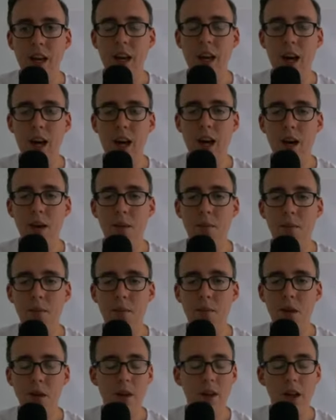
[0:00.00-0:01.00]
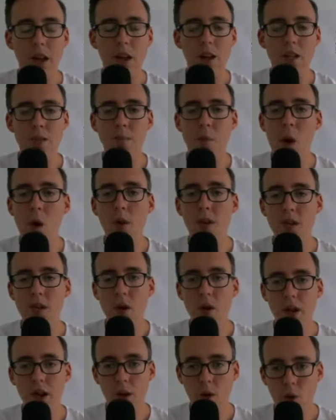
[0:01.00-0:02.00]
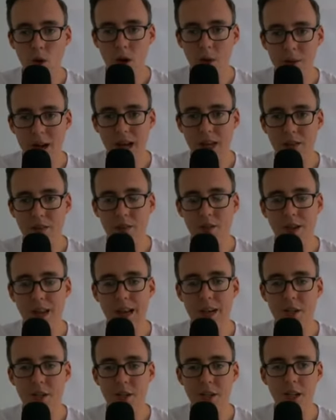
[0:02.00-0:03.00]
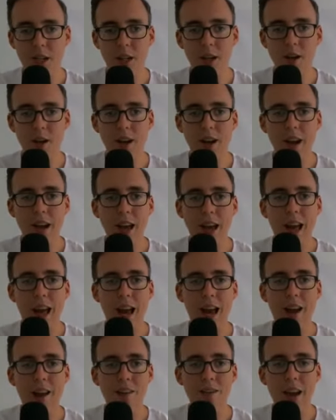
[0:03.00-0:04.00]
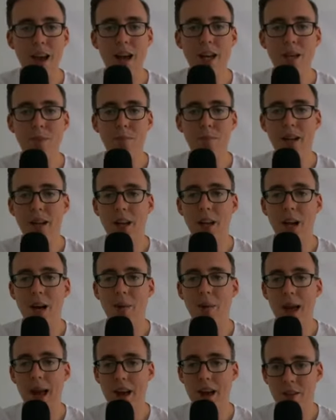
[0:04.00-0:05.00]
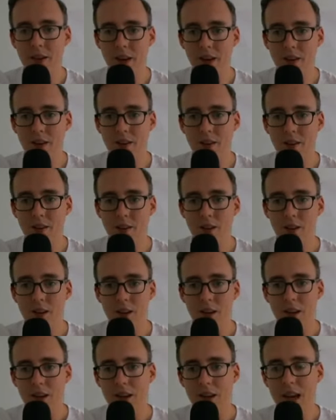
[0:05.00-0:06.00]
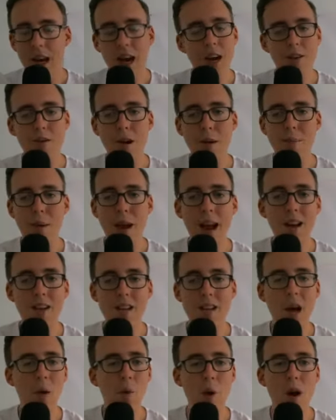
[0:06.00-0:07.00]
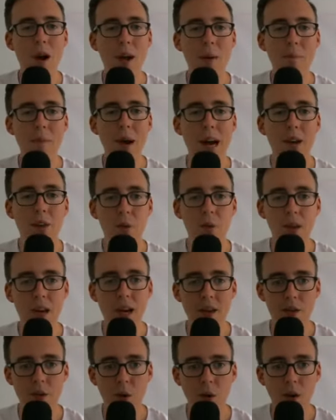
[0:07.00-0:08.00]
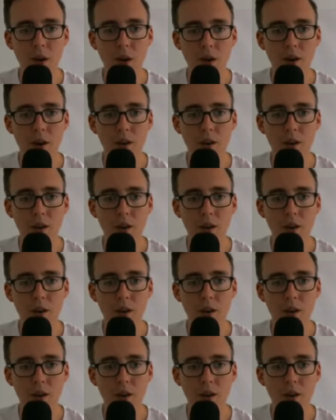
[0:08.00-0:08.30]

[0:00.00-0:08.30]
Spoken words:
They lost both starting cornerbacks from last year, and that has become evident. DeAndre Payne's not walking back through that door.